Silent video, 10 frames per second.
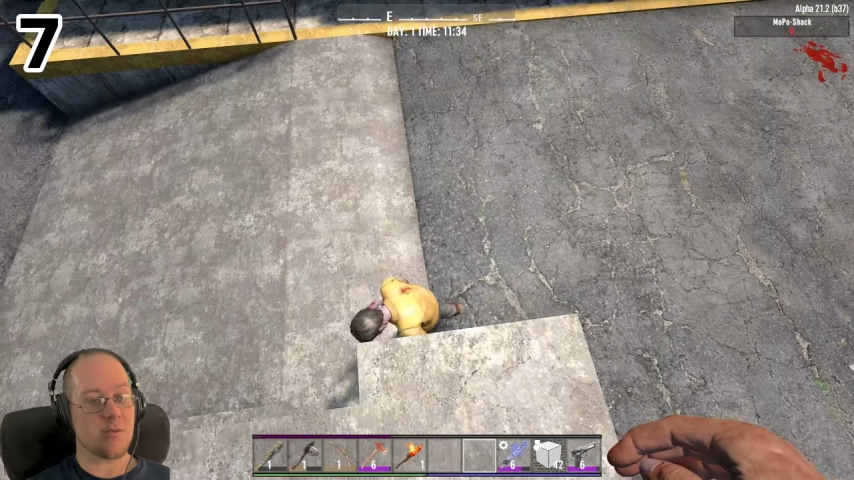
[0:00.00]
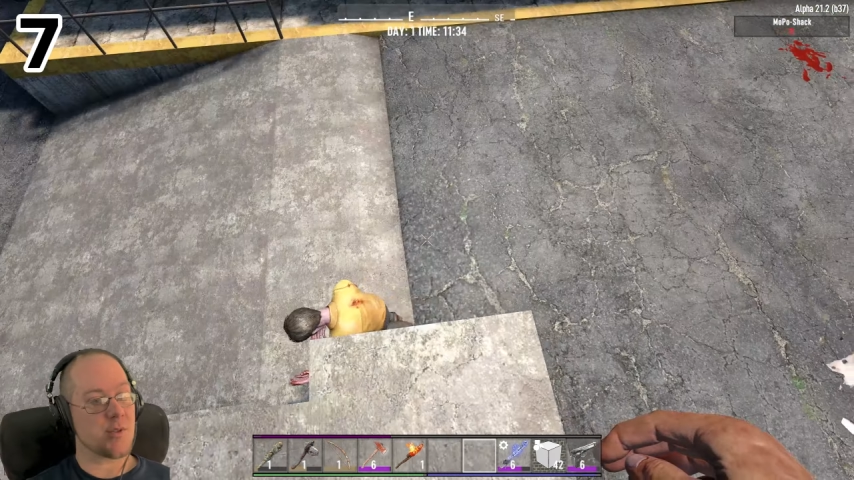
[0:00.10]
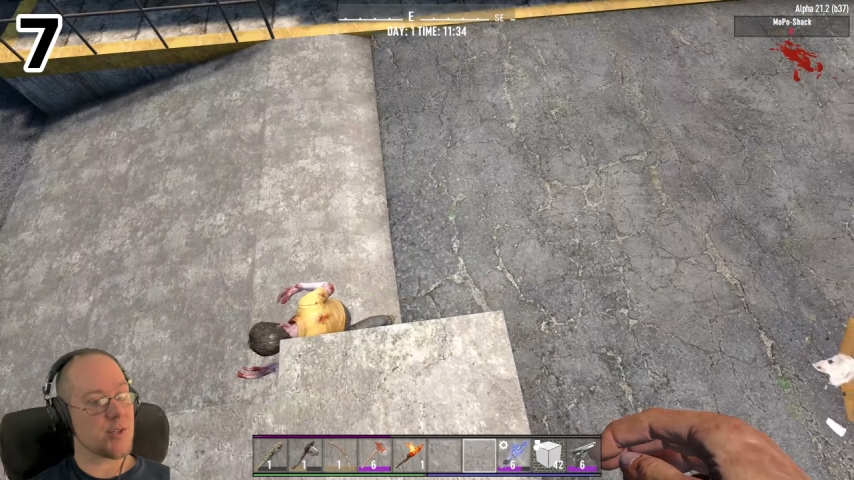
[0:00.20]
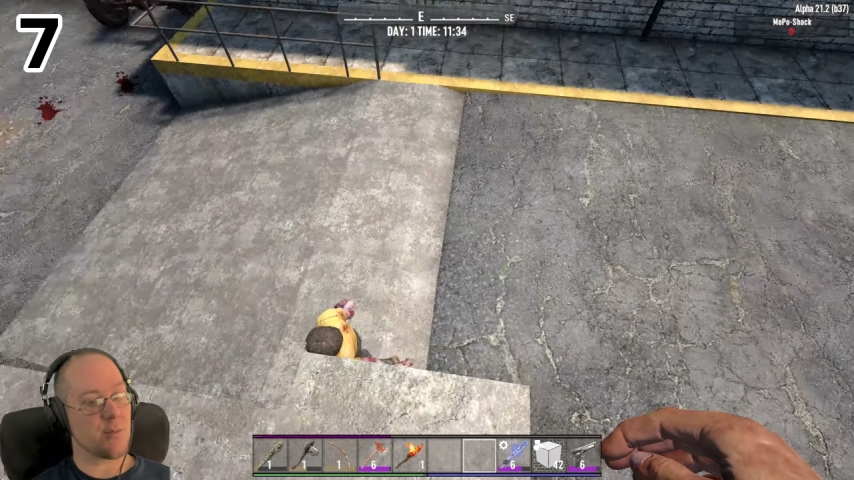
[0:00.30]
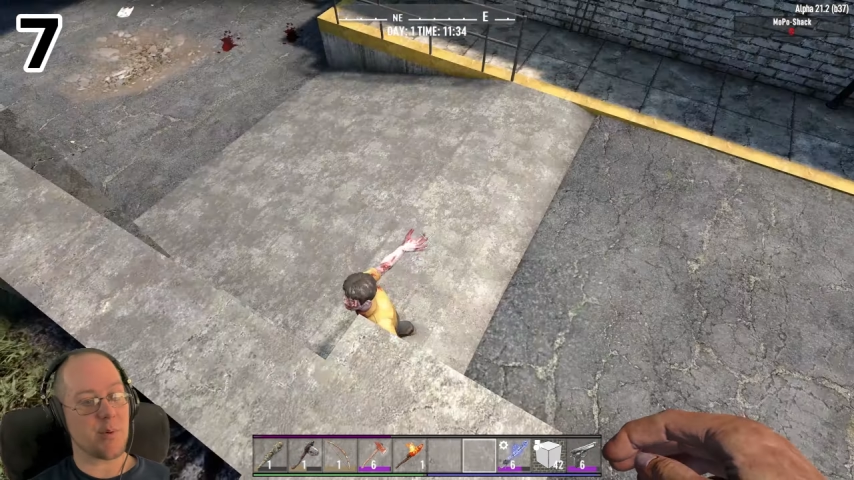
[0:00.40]
You
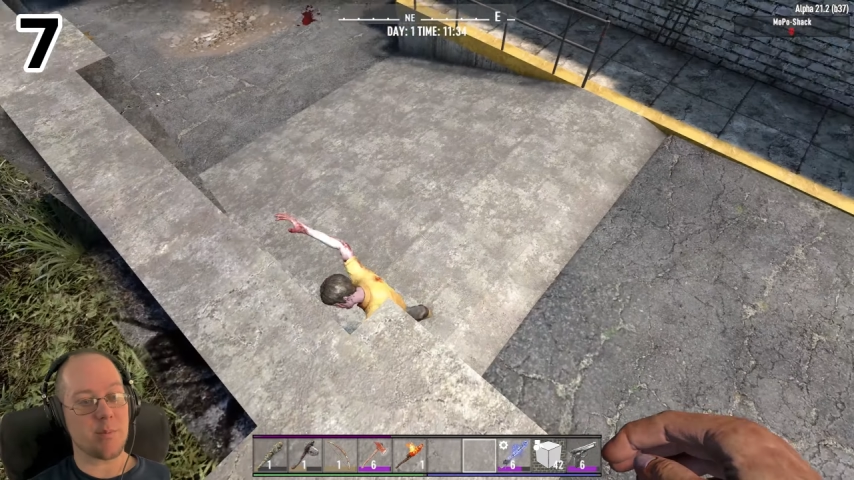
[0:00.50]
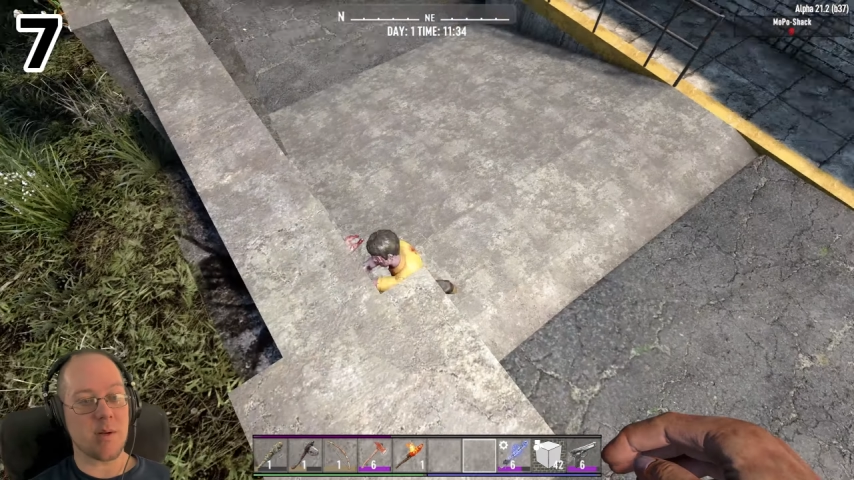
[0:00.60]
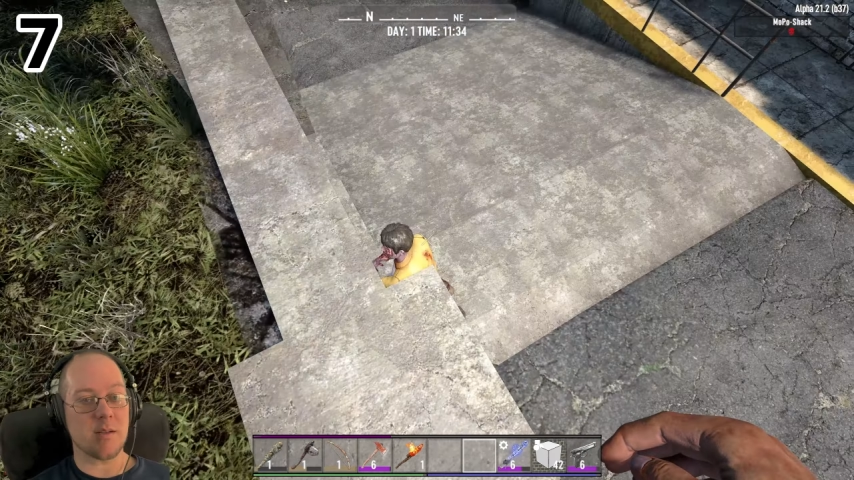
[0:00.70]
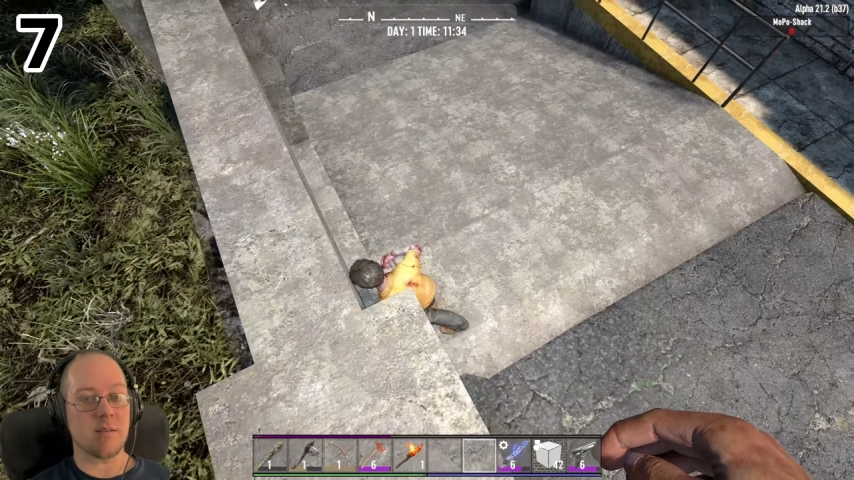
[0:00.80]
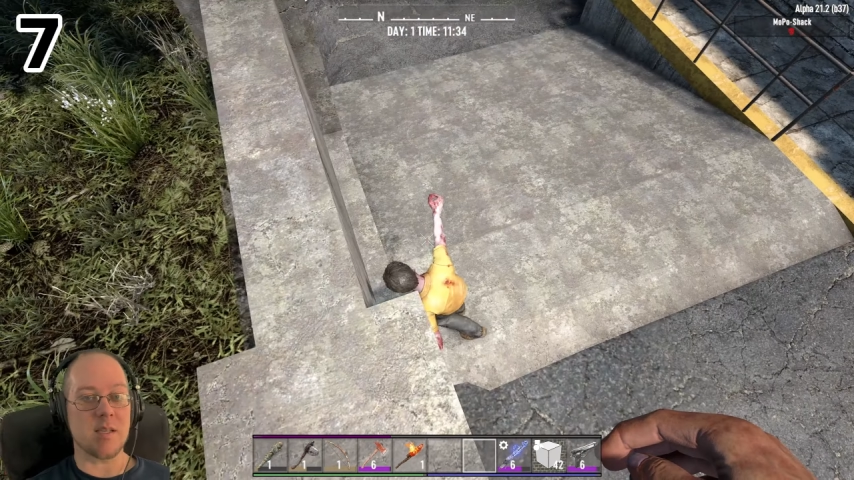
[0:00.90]
can jump up
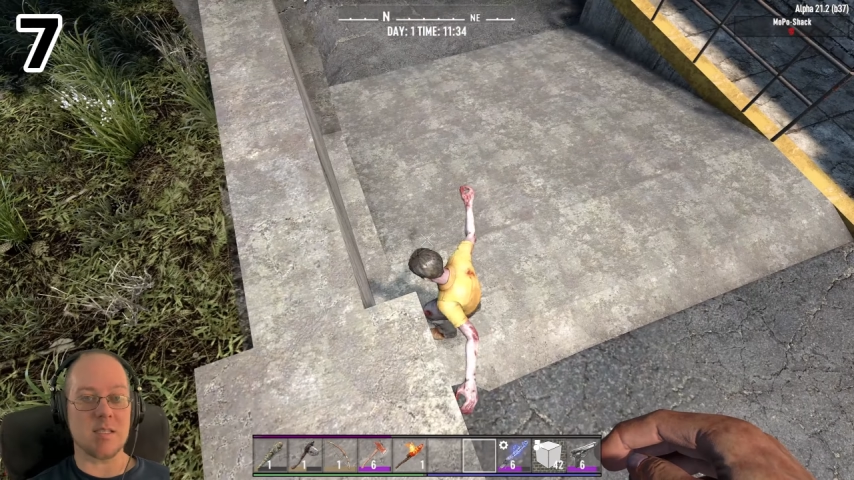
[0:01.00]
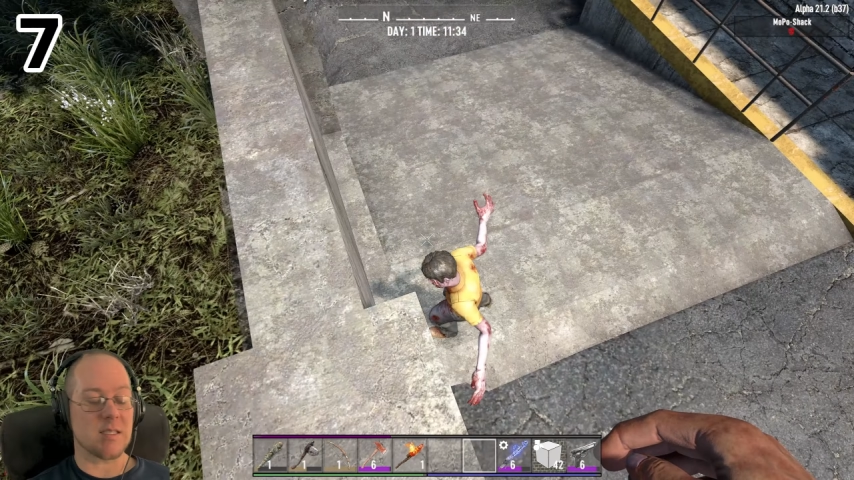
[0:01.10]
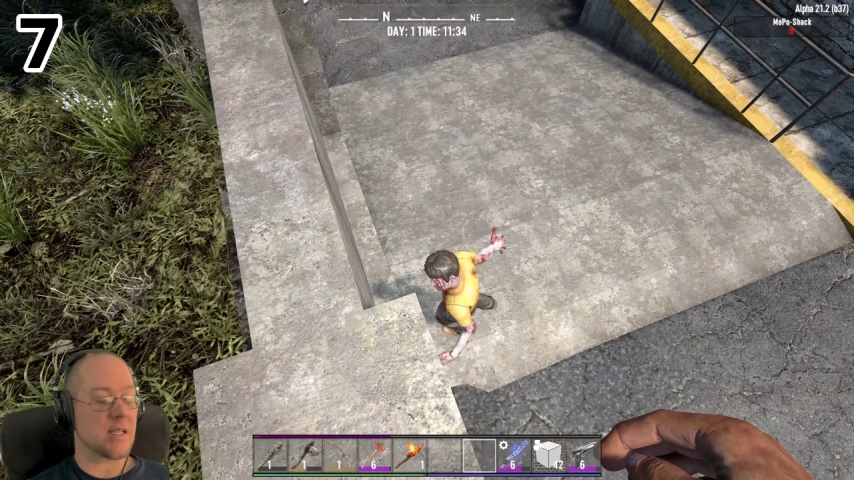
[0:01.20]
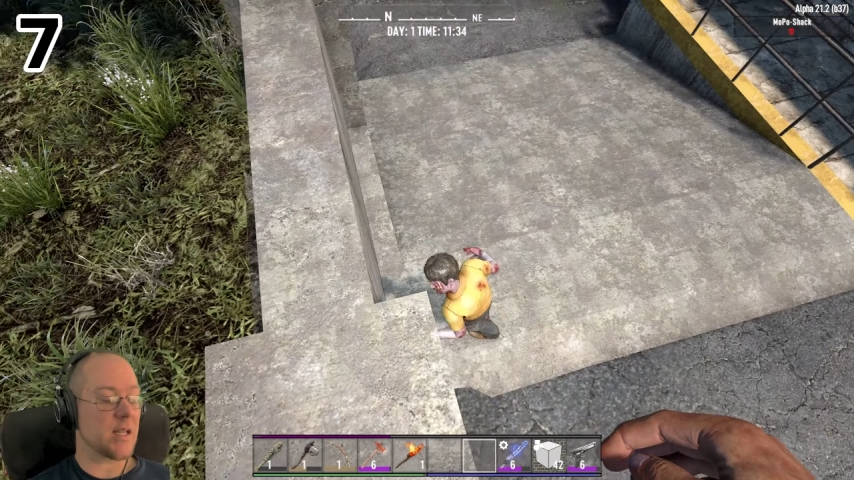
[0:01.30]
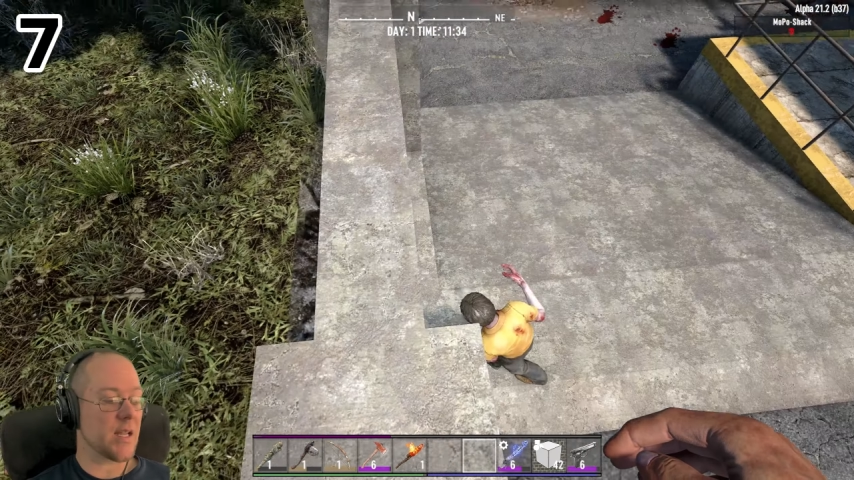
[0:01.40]
onto things
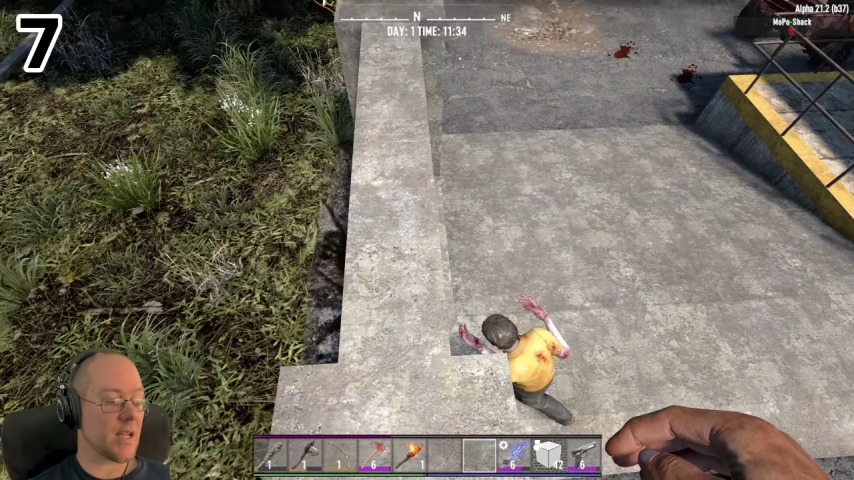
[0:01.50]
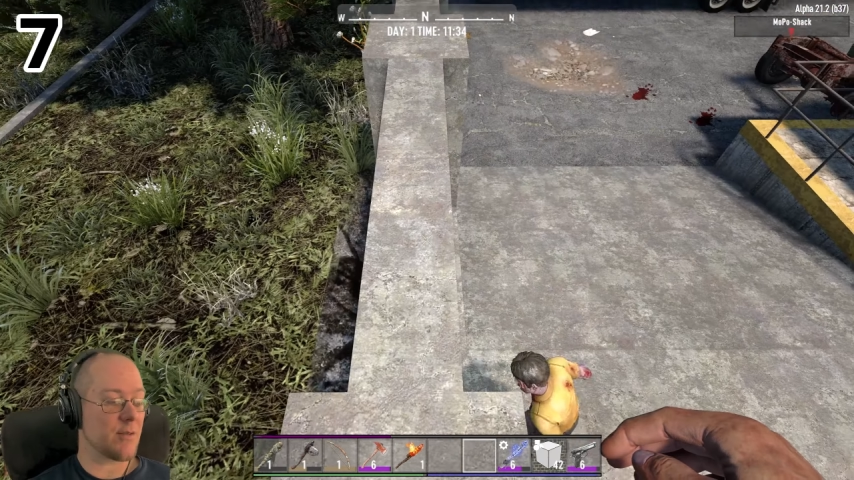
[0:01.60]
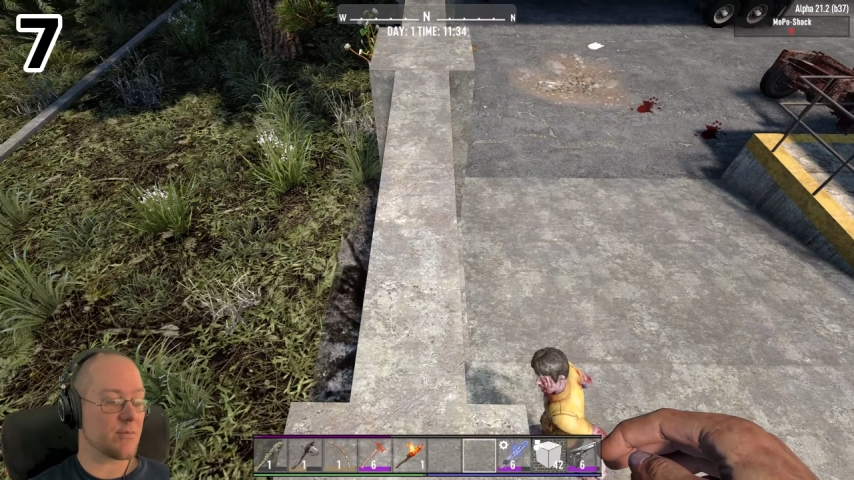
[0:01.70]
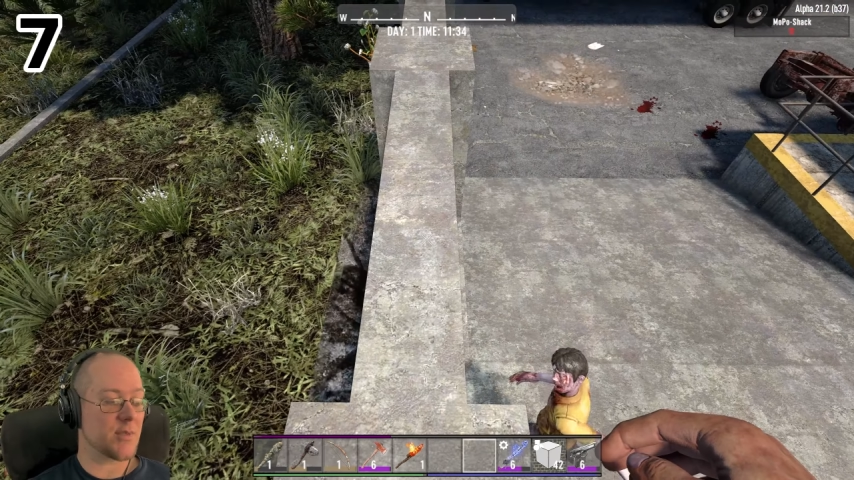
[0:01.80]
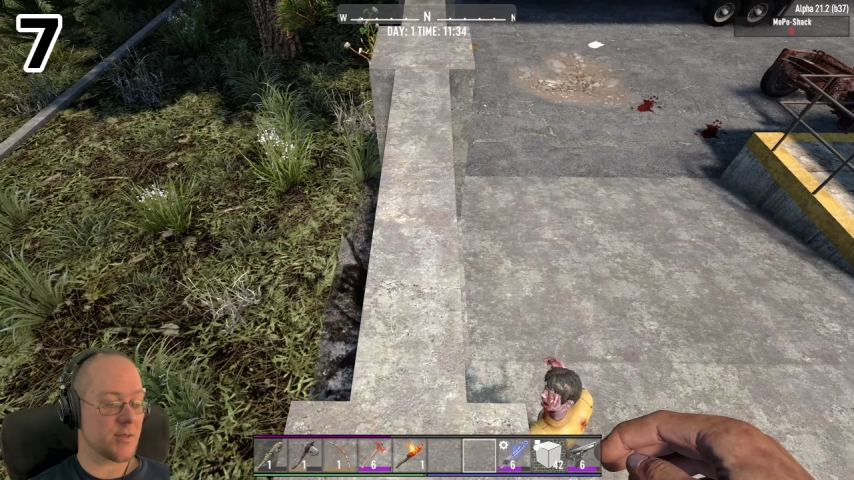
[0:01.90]
that they can't.